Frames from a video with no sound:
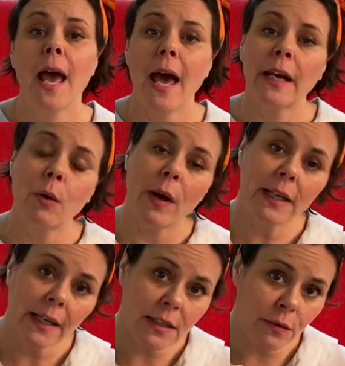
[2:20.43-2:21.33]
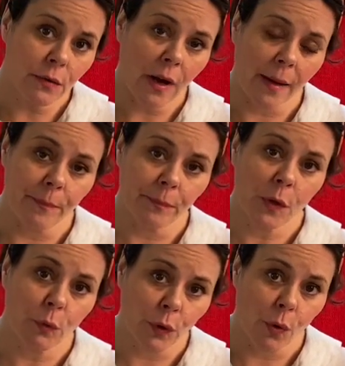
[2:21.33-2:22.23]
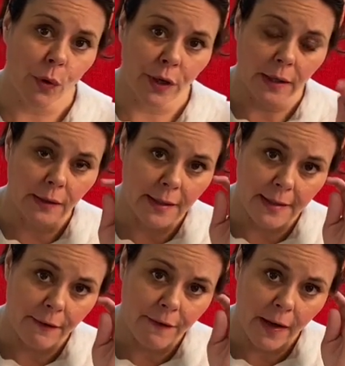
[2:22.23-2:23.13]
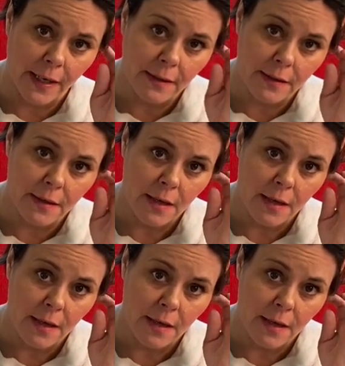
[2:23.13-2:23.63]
And I quite like to um, record it because I find